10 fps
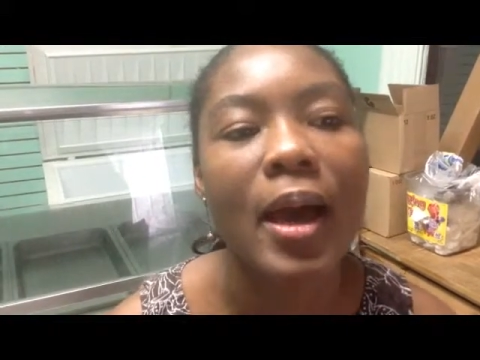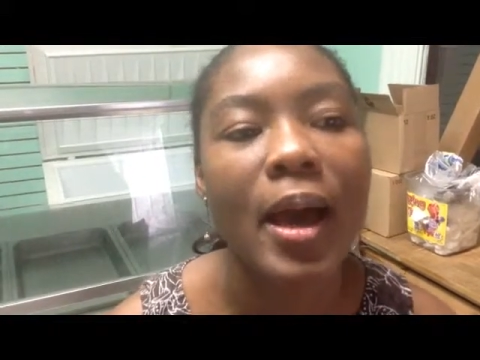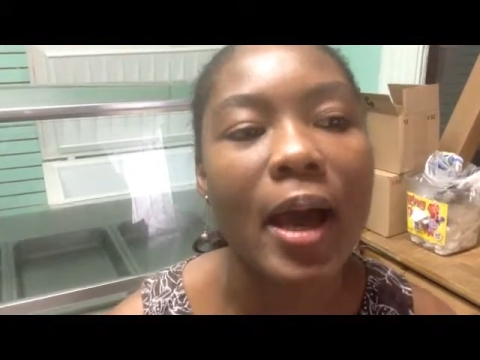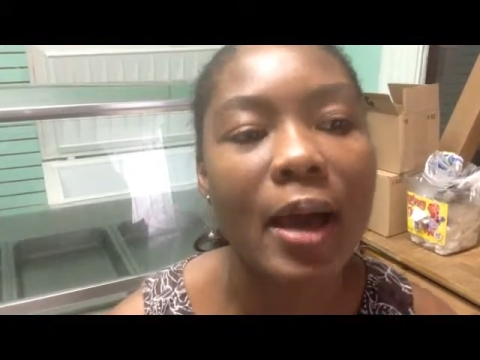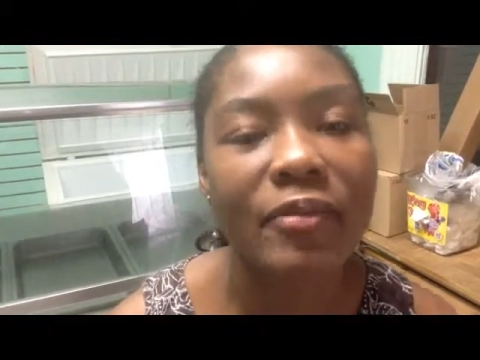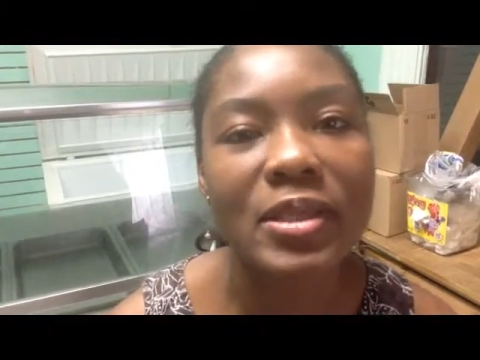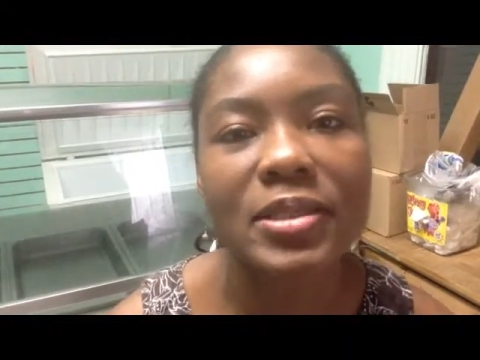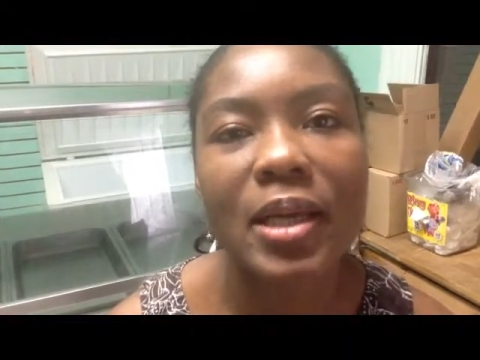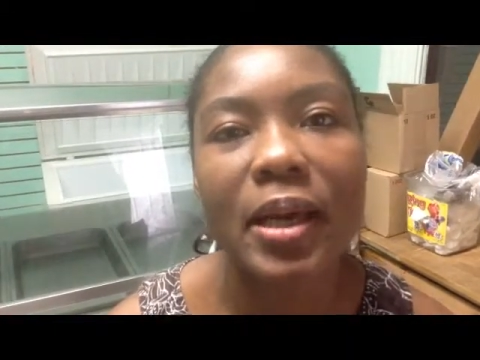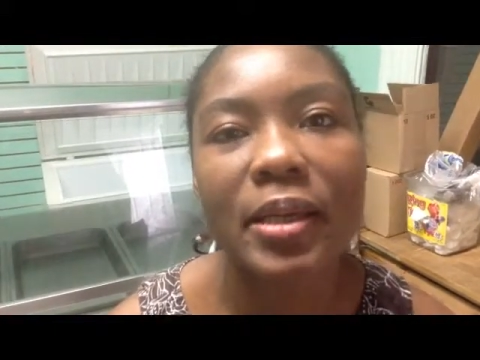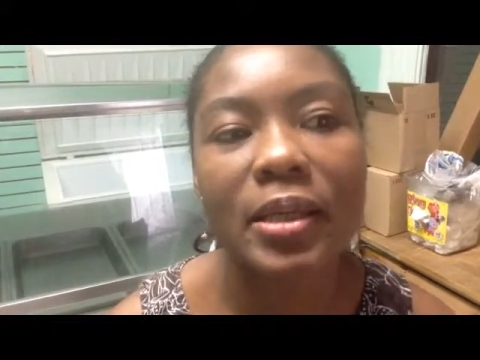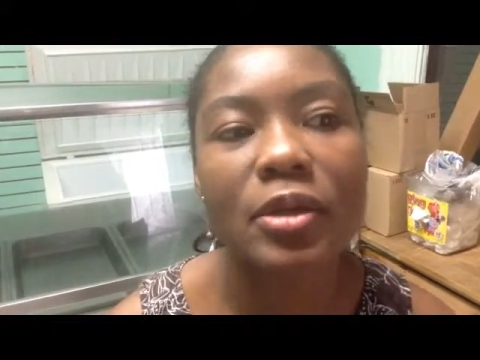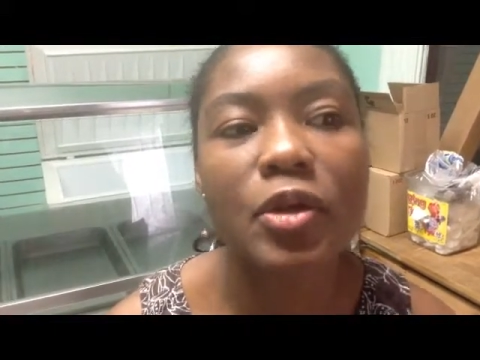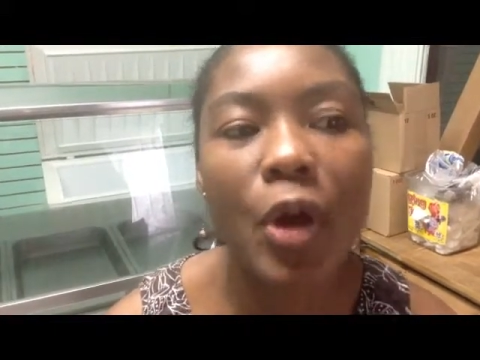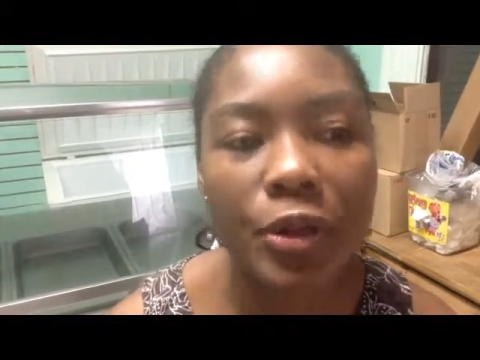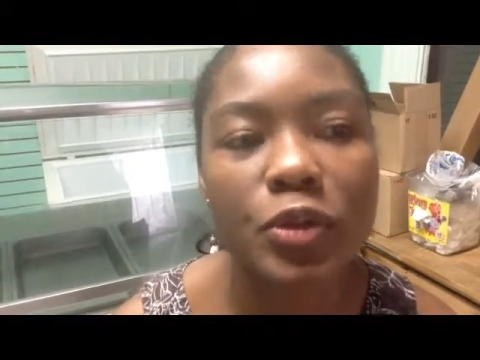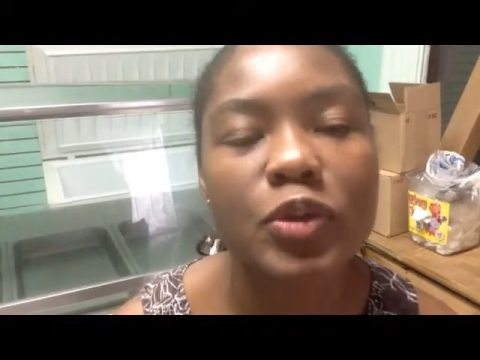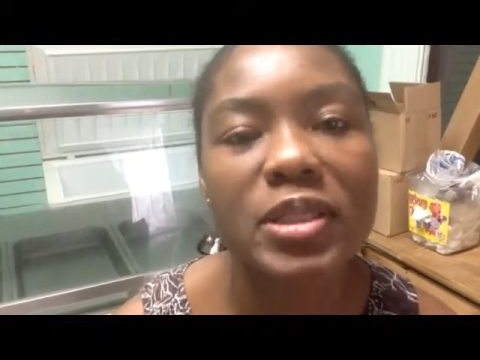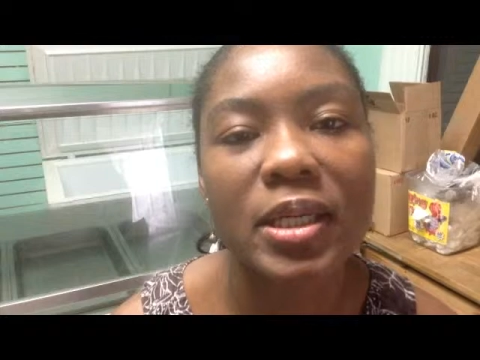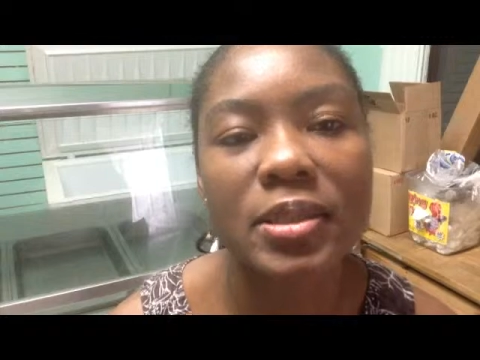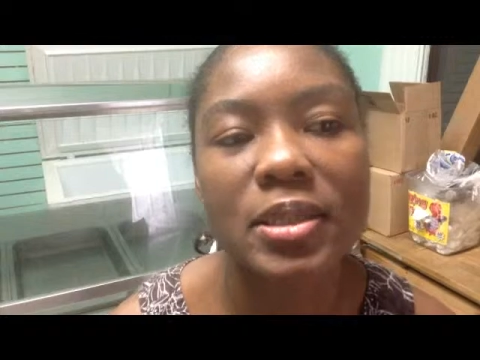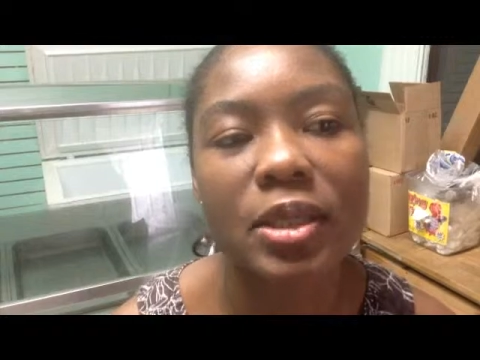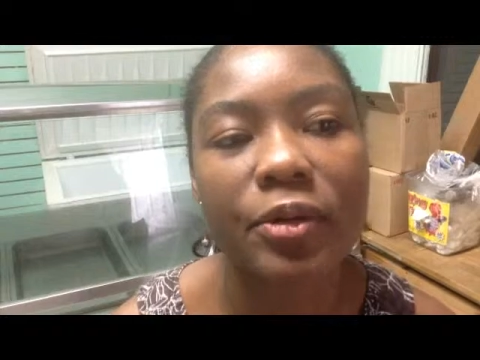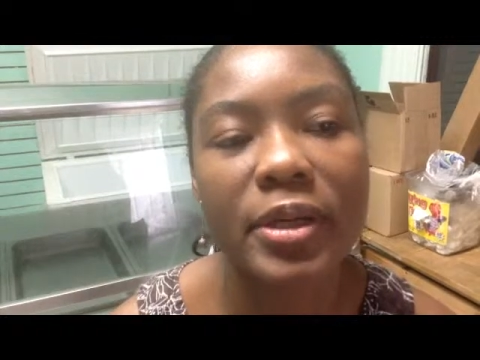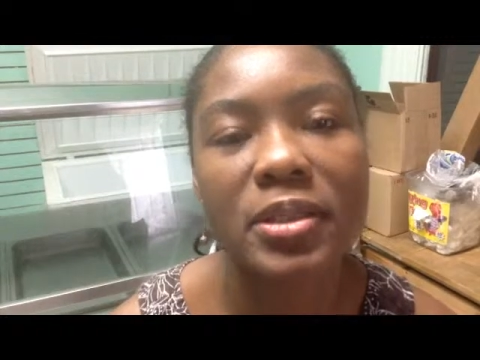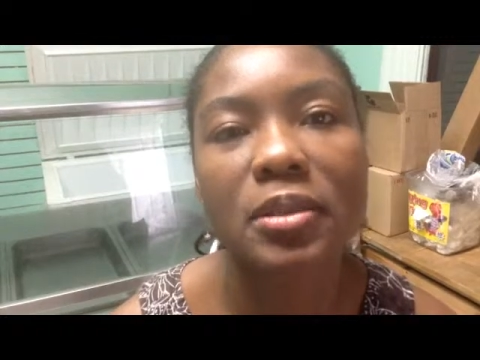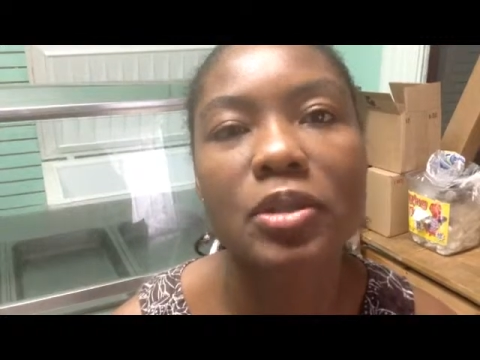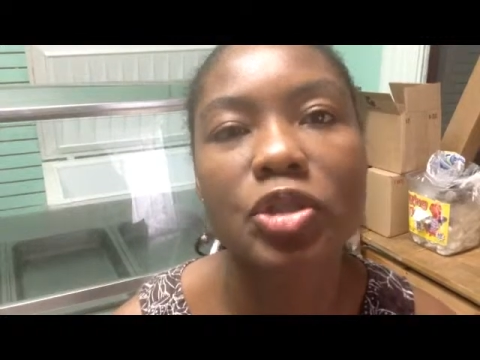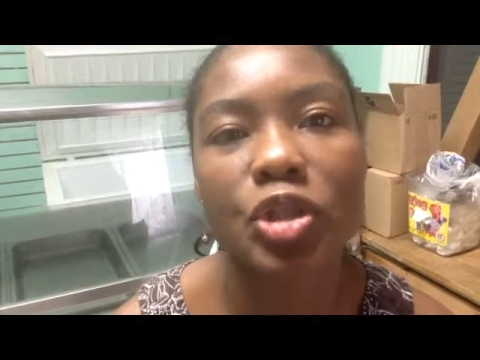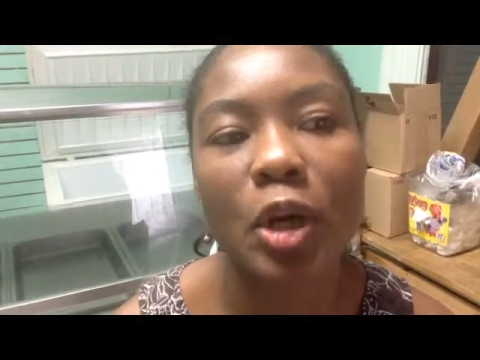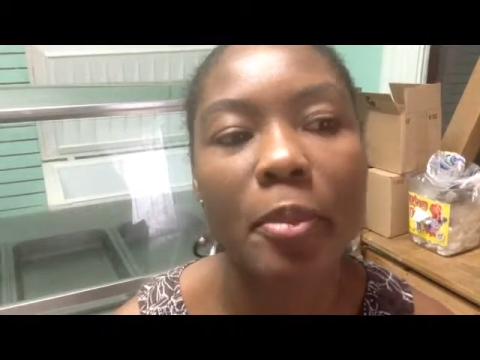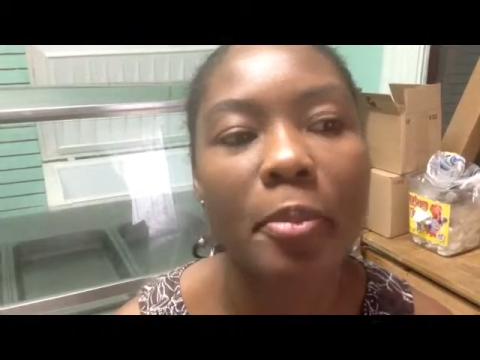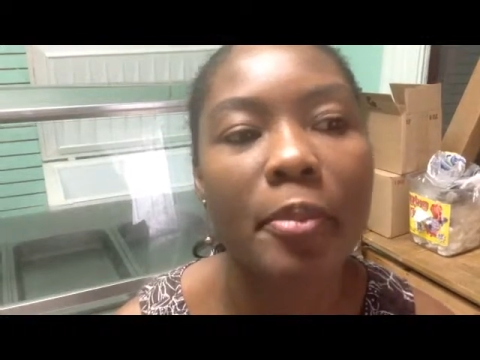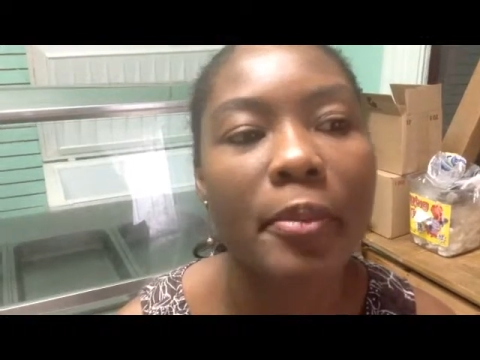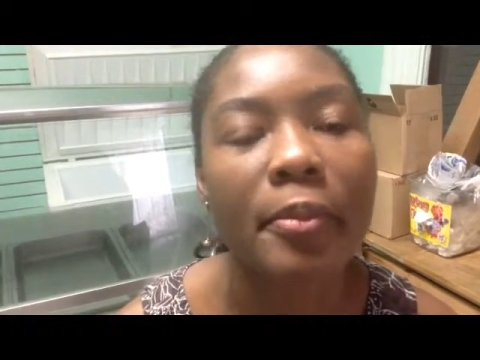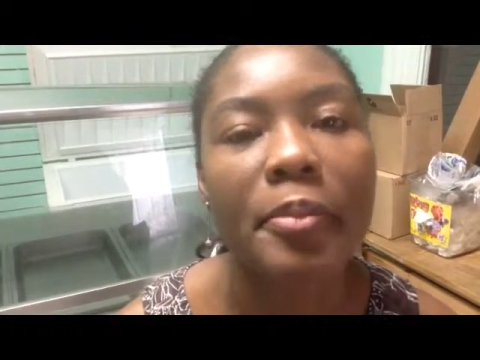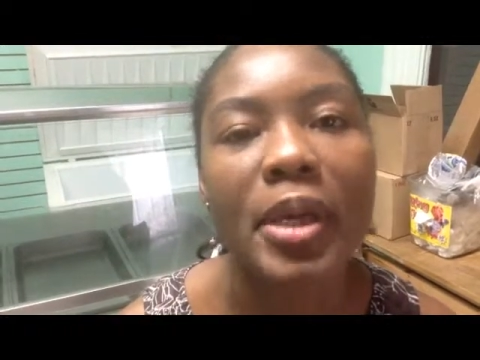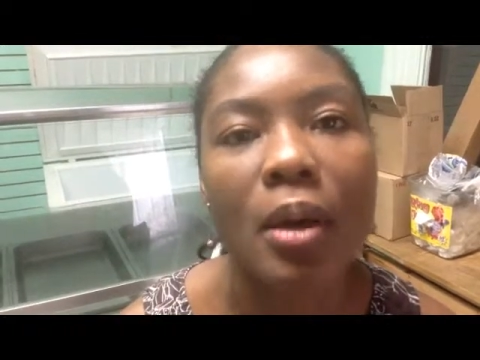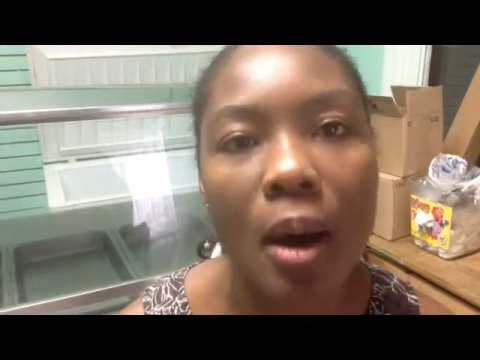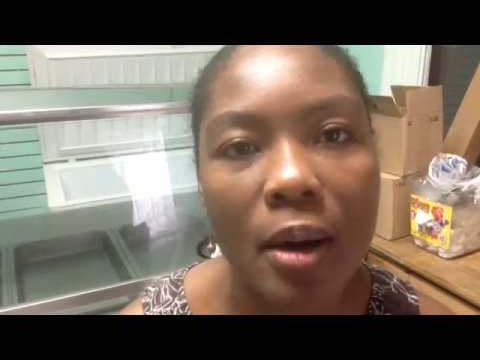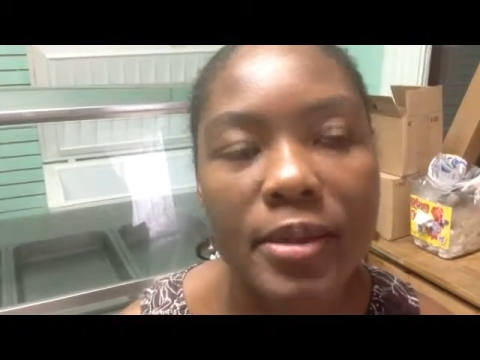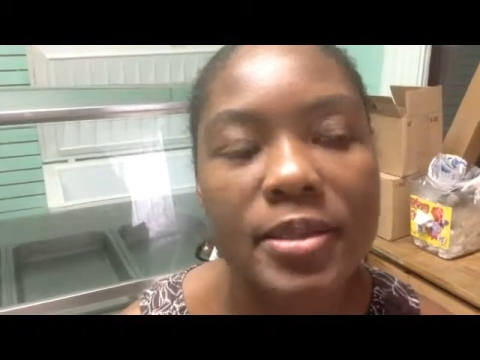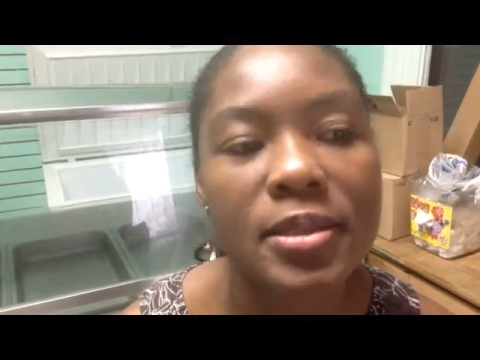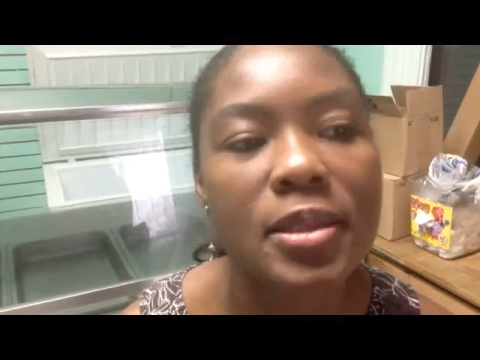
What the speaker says: I have decided not to sell cigarettes in the shop because